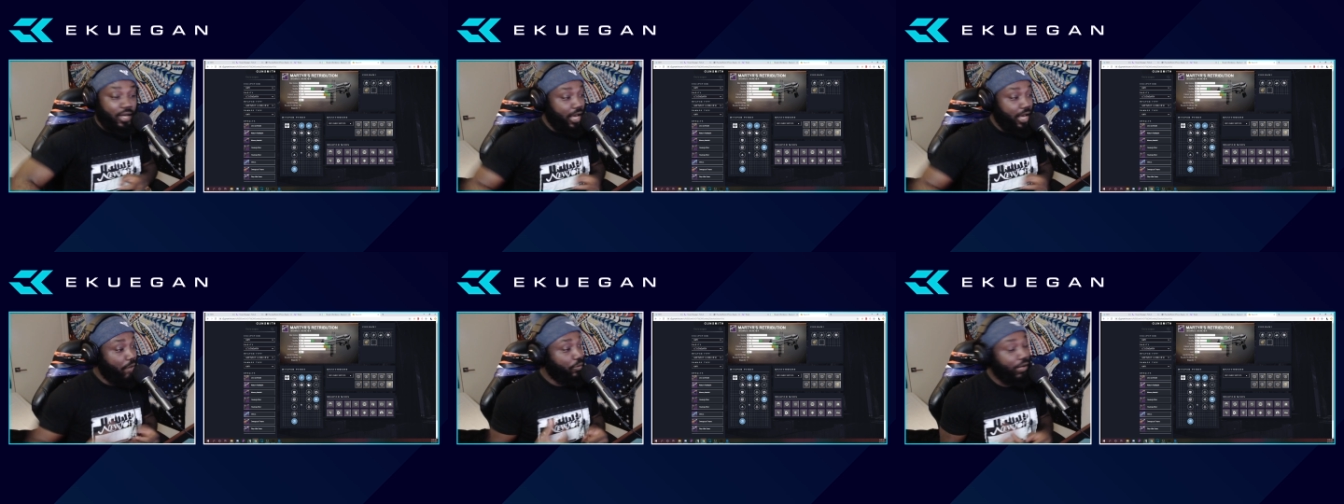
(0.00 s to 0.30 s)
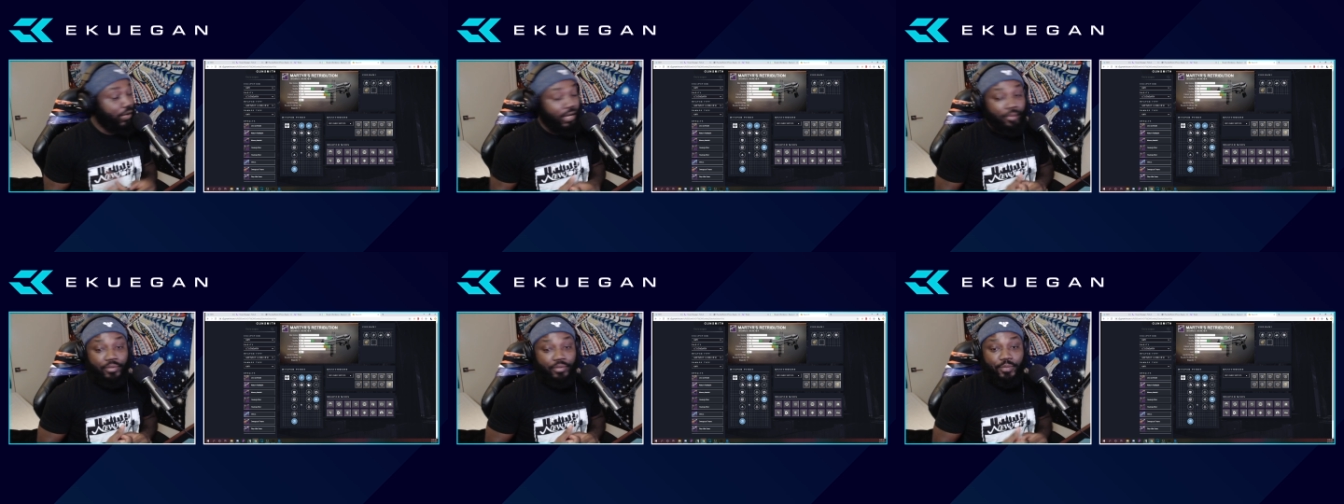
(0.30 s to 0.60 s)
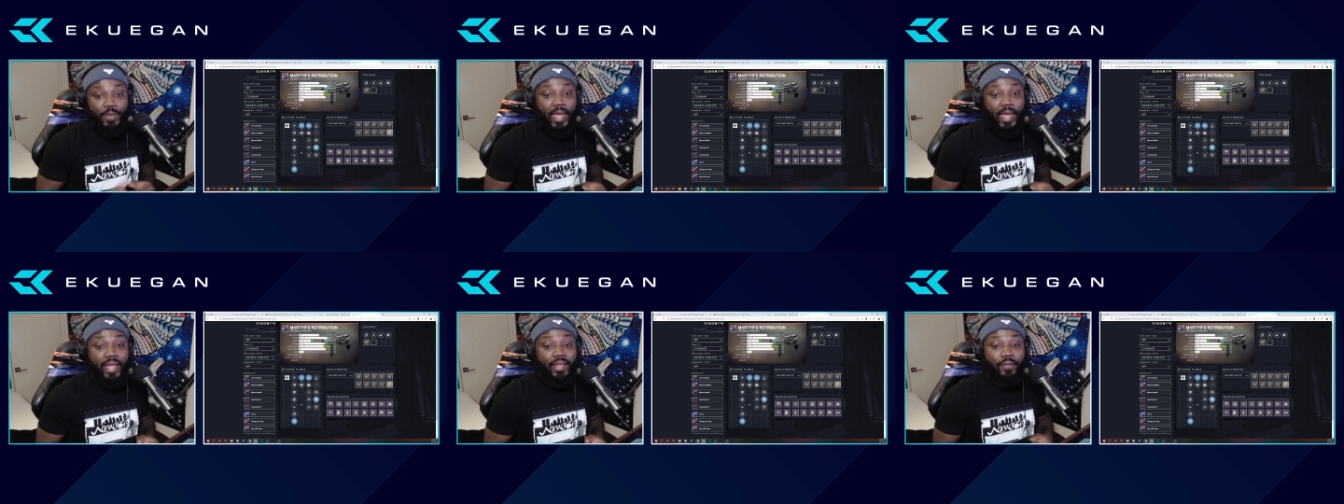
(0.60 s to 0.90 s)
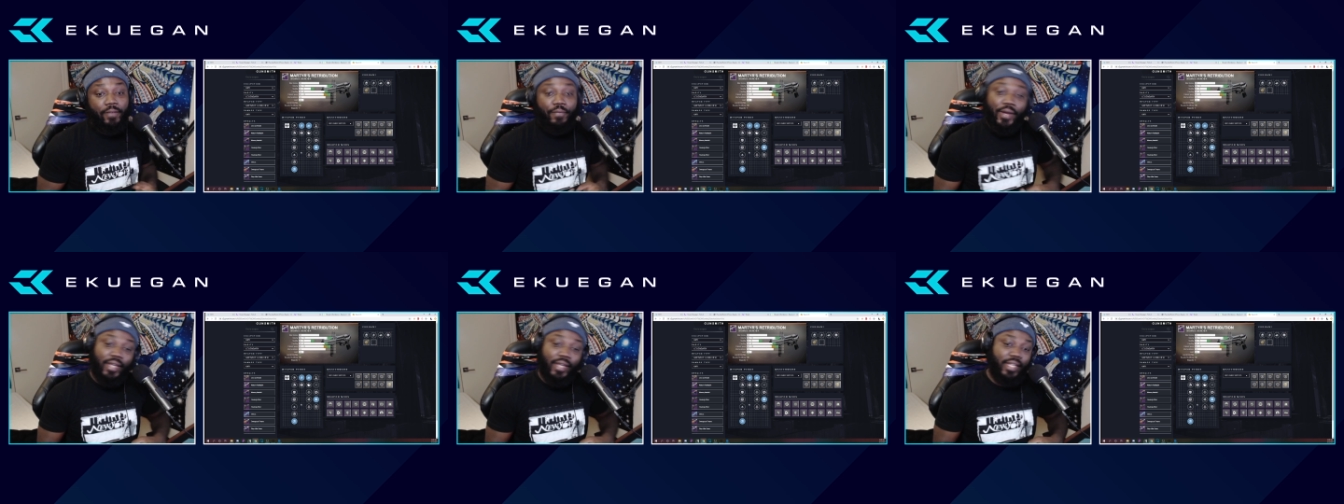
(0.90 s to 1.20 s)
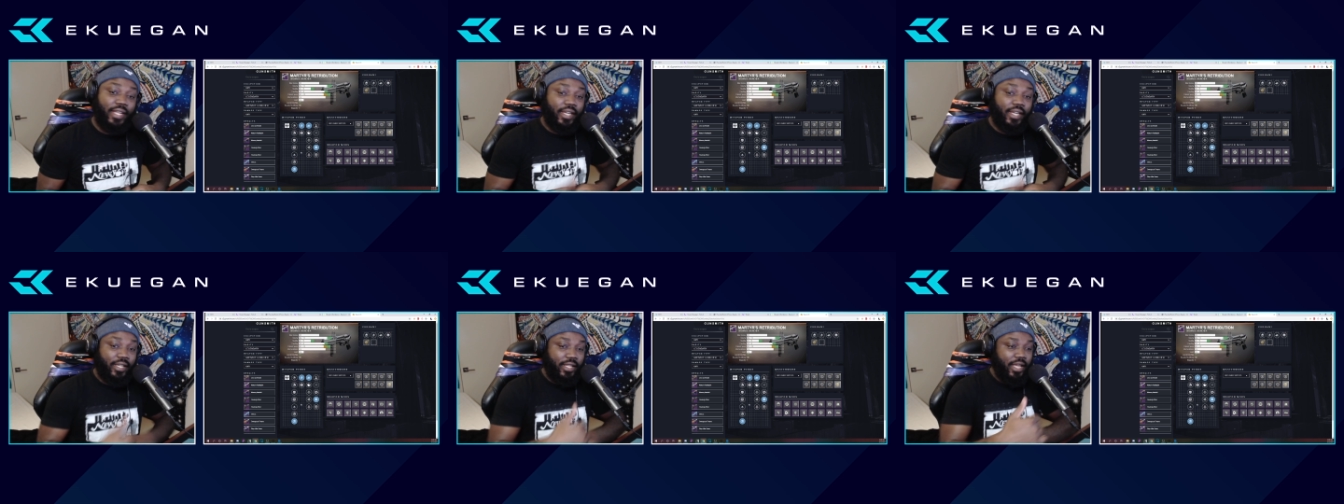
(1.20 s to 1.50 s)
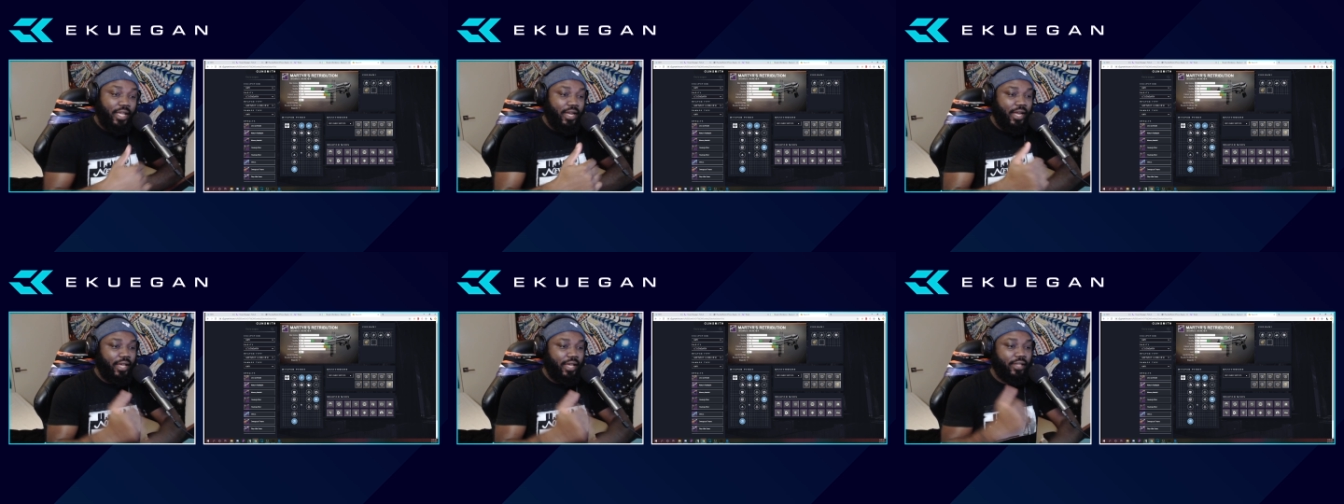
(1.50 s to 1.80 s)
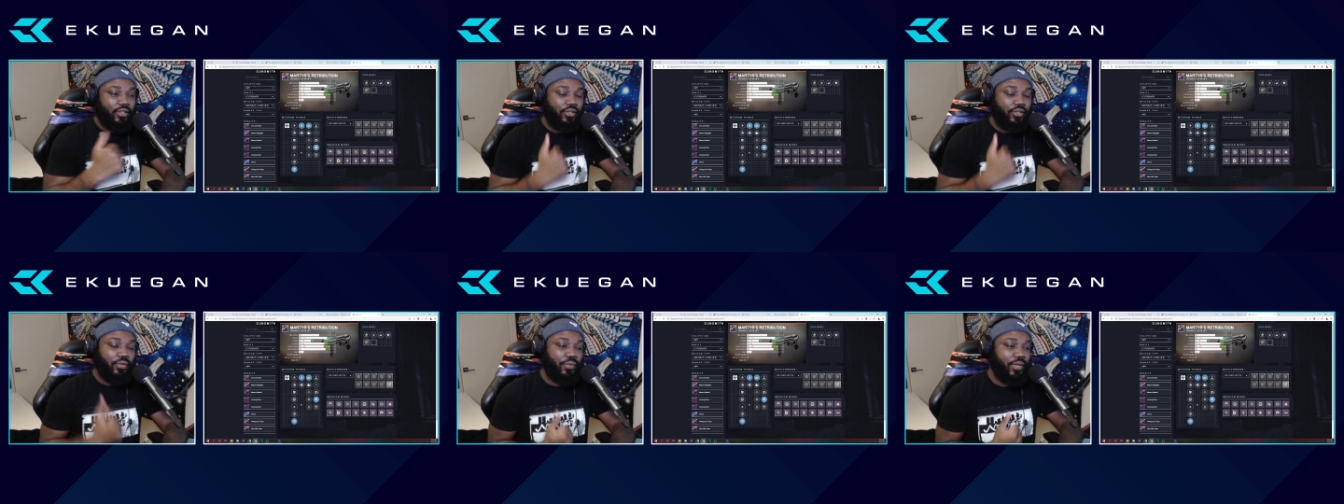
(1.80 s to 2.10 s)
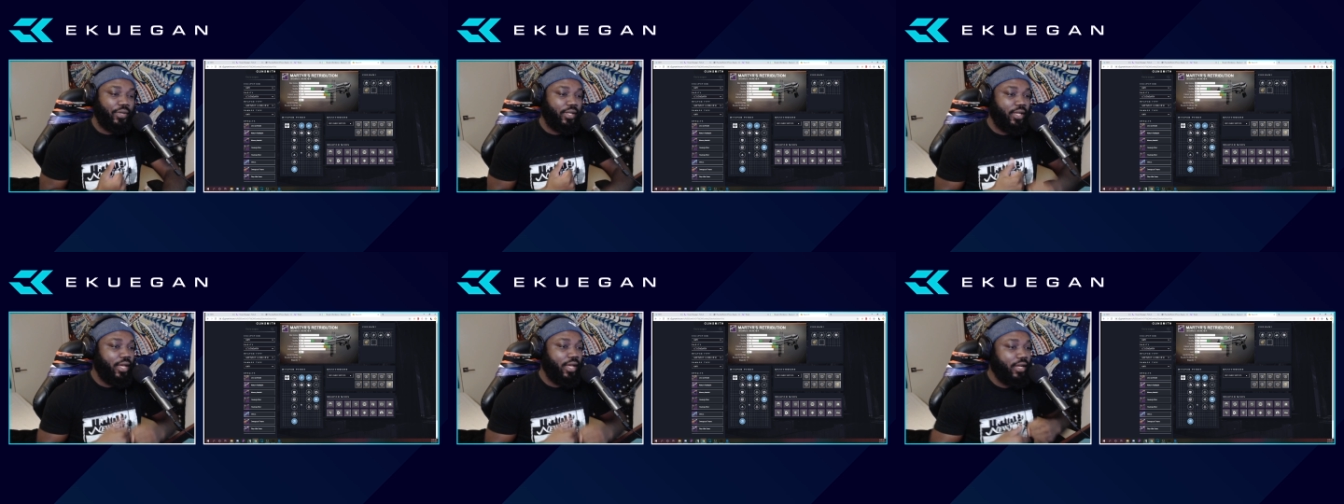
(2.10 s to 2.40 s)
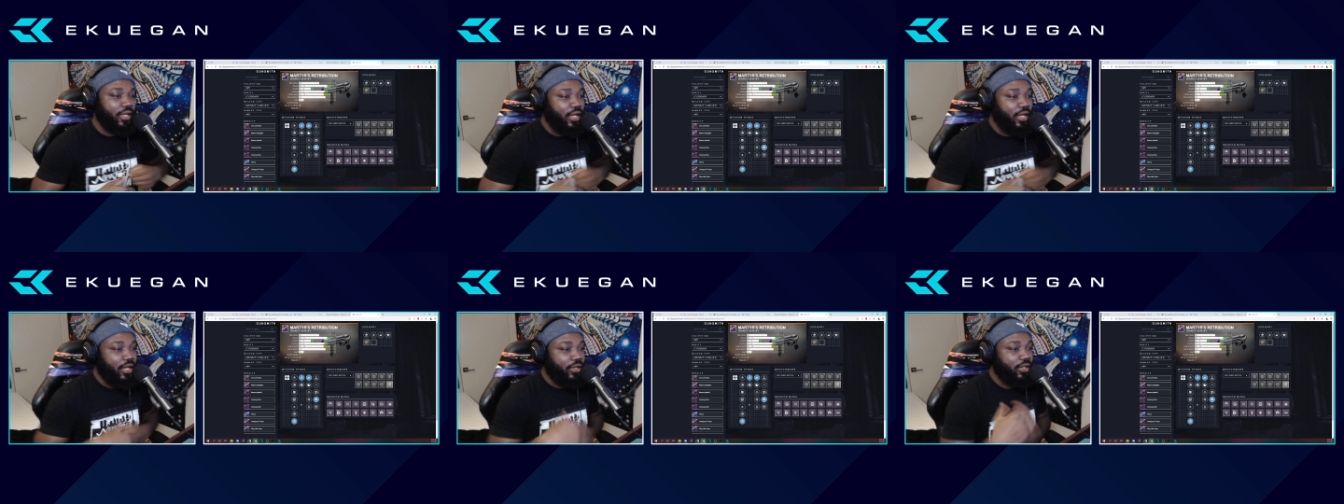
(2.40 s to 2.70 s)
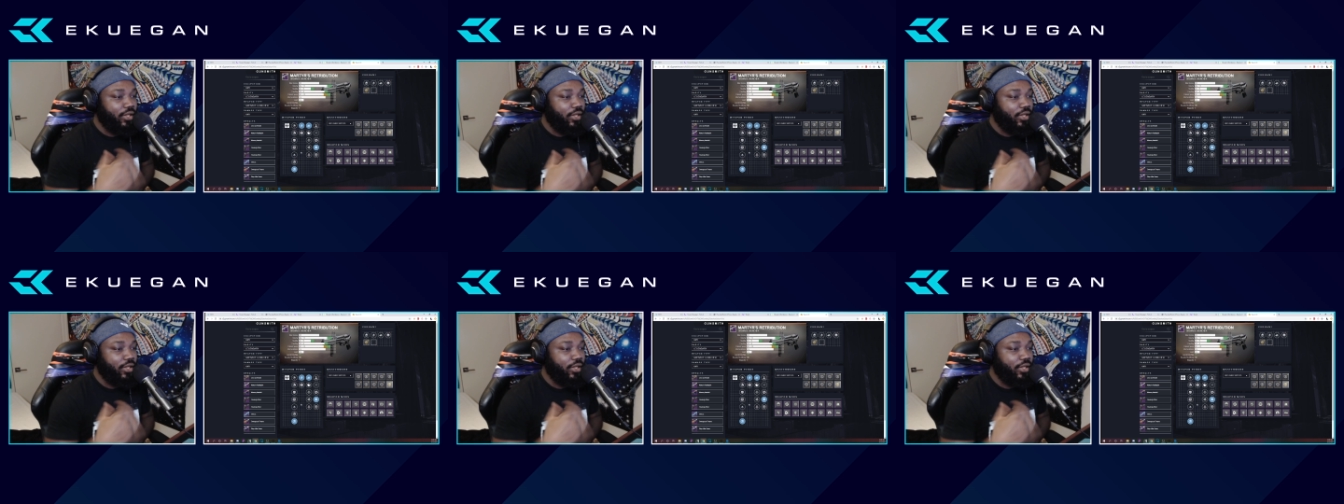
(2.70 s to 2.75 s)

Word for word: And when it comes back, if I need it again, I can do it again.